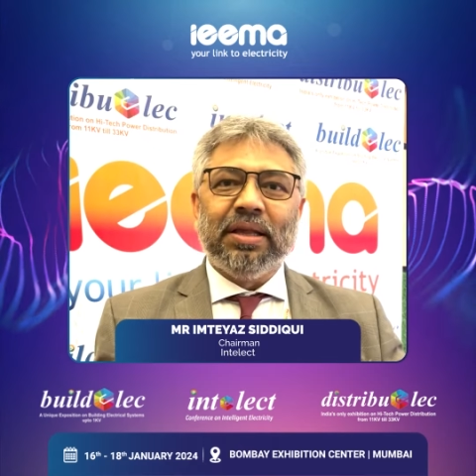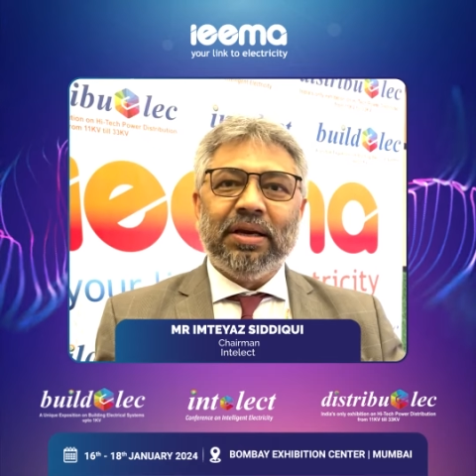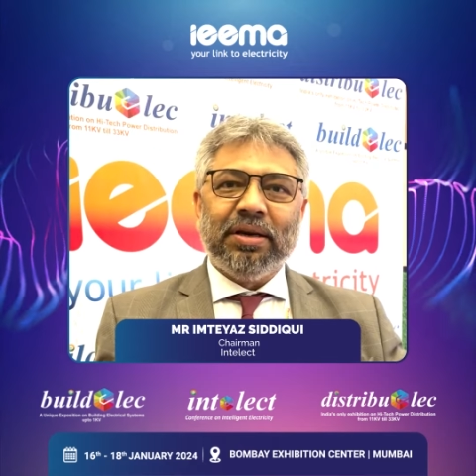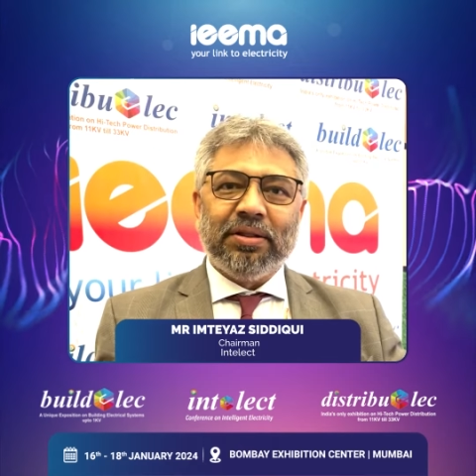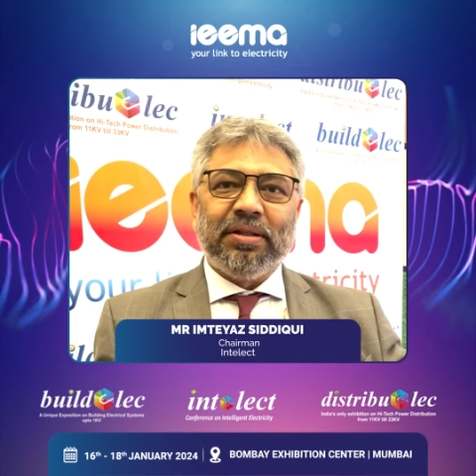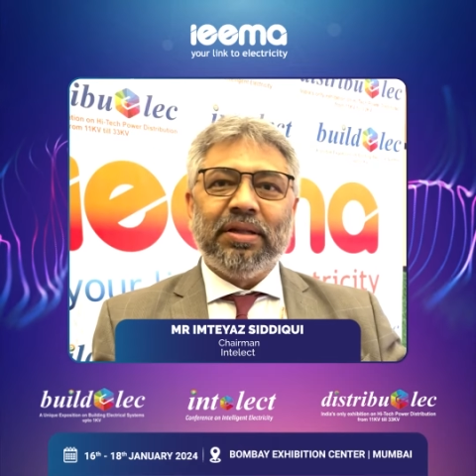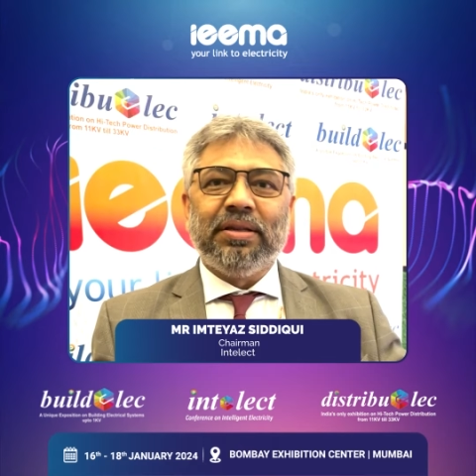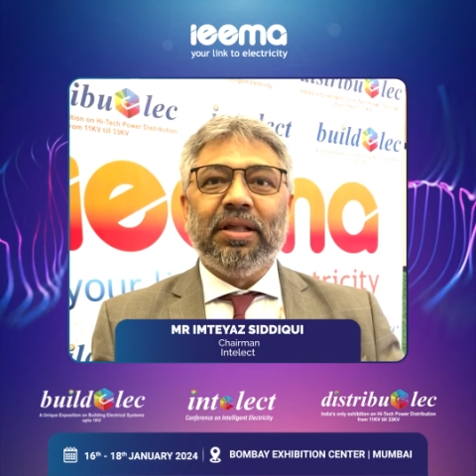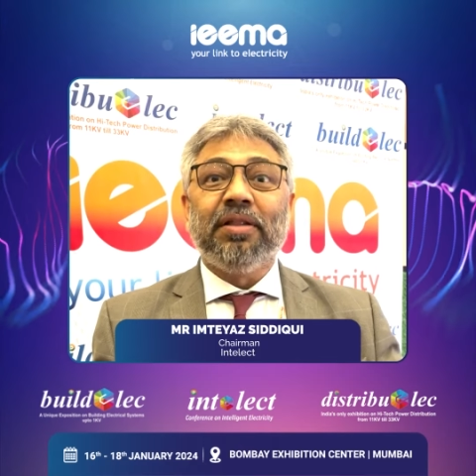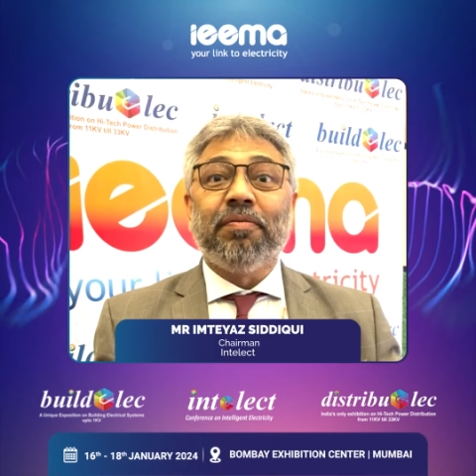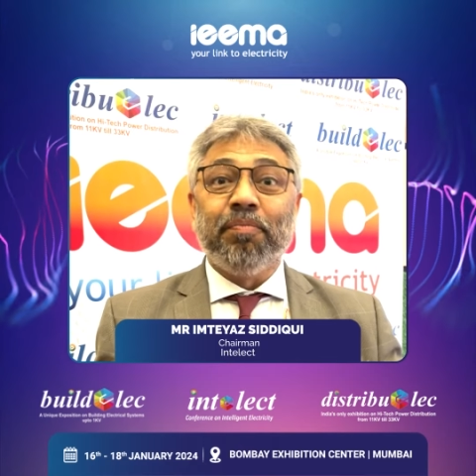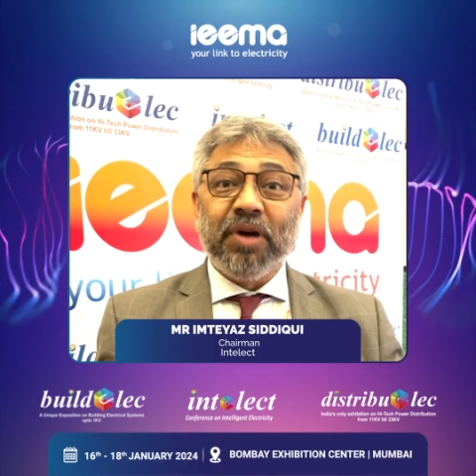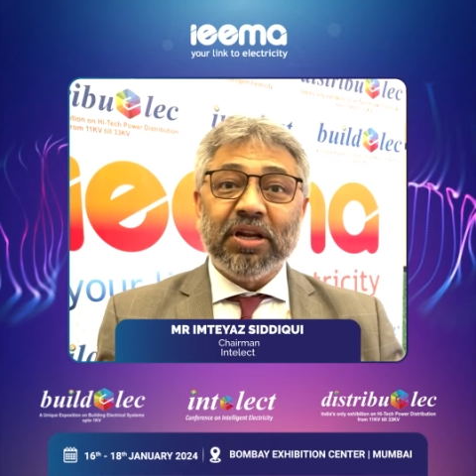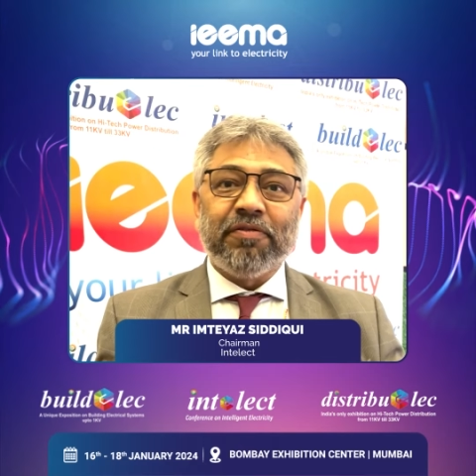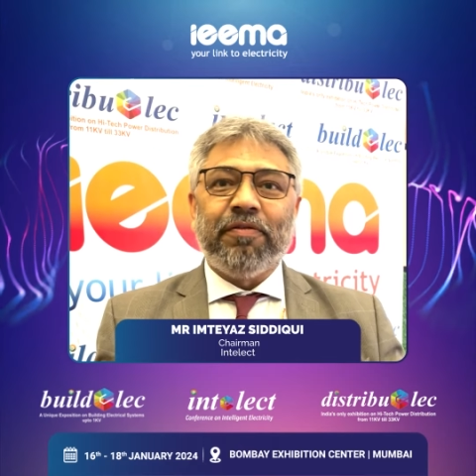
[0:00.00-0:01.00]
the
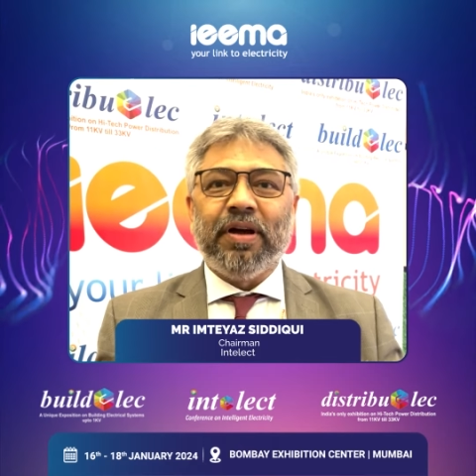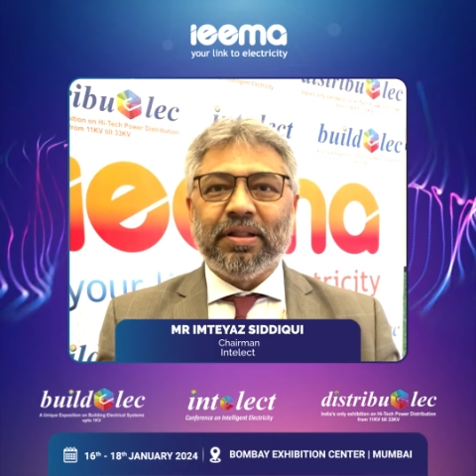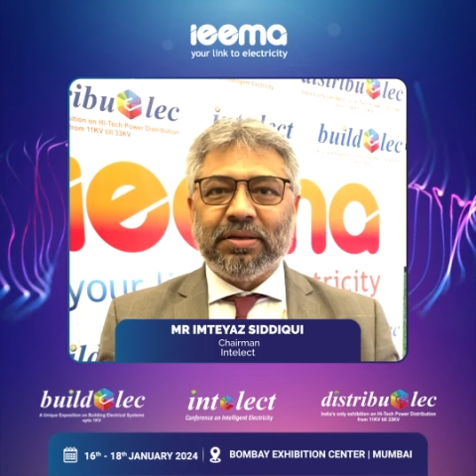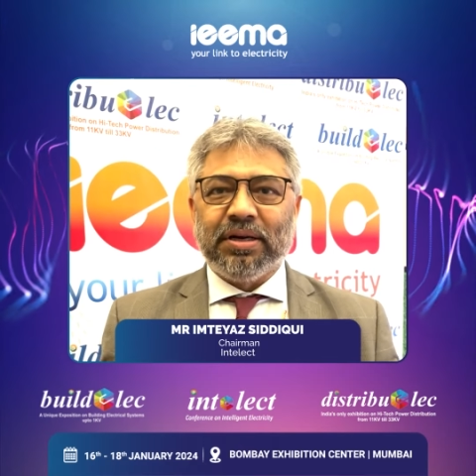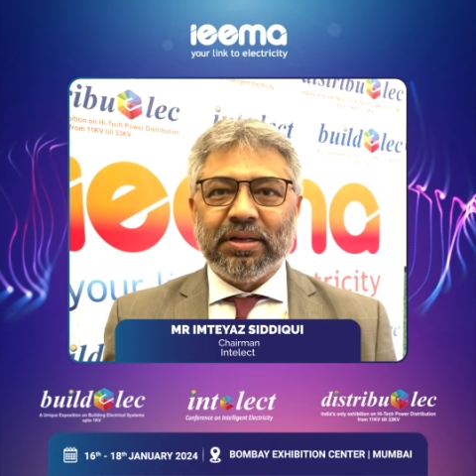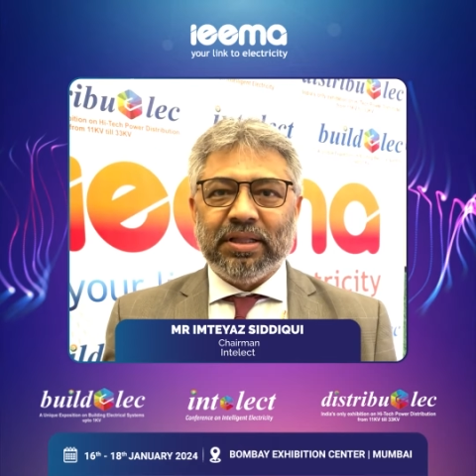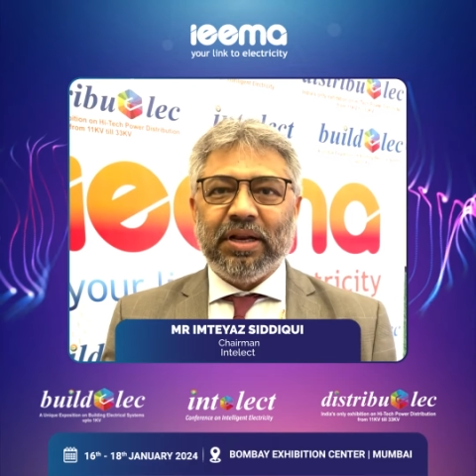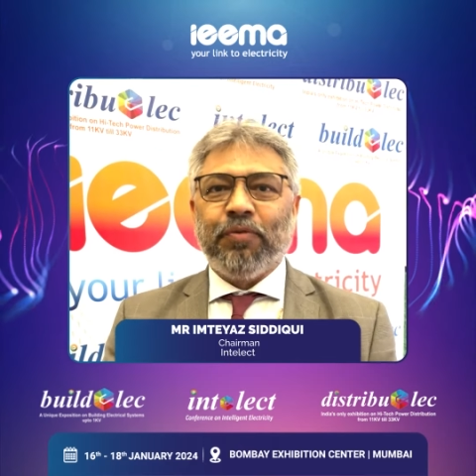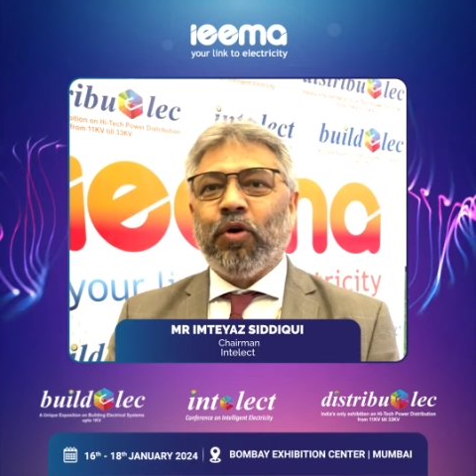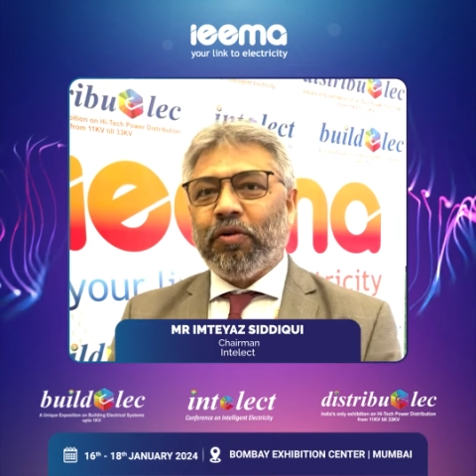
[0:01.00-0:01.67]
decisions much faster than